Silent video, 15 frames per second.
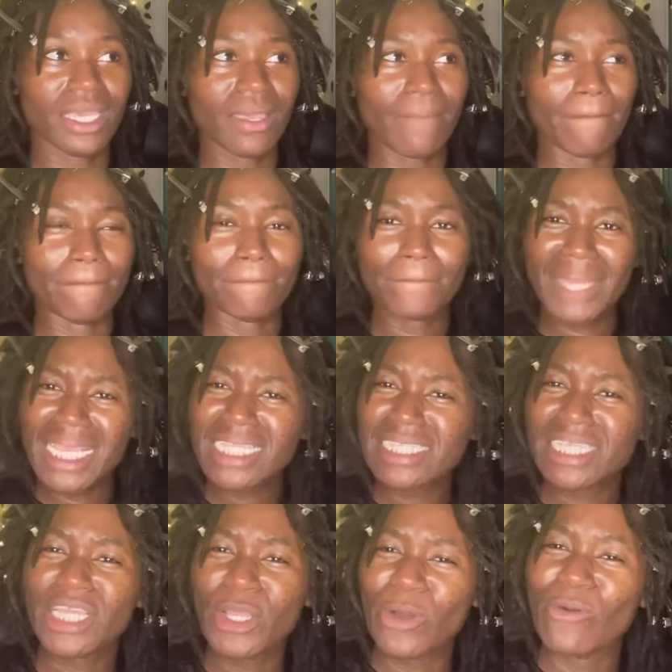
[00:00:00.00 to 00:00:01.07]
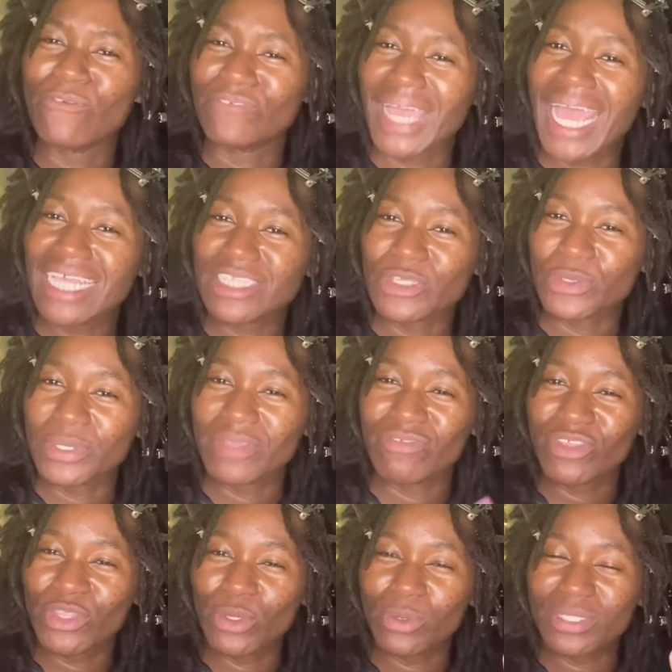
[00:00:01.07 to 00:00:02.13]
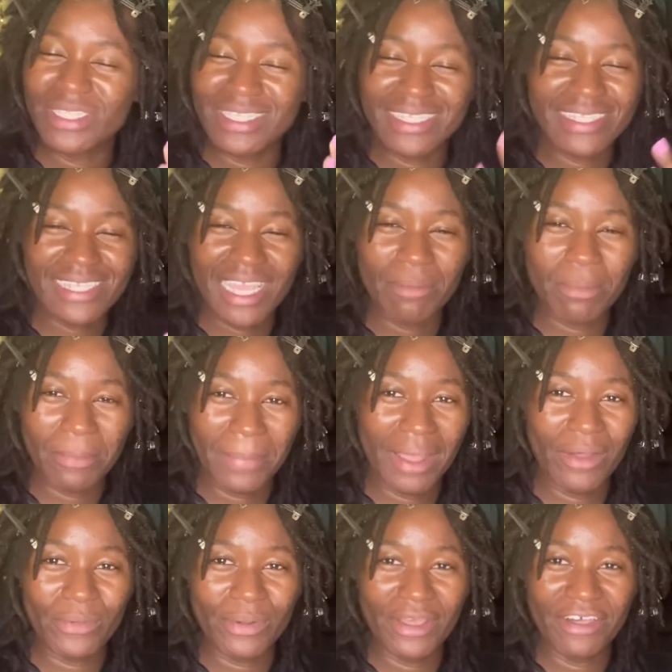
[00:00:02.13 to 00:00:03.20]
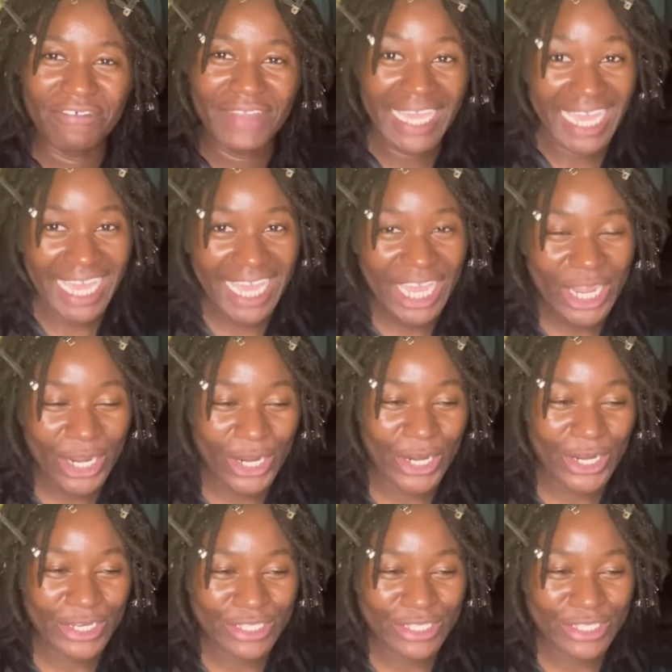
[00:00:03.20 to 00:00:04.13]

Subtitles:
makes it go faster, even though it's the same amount of hair.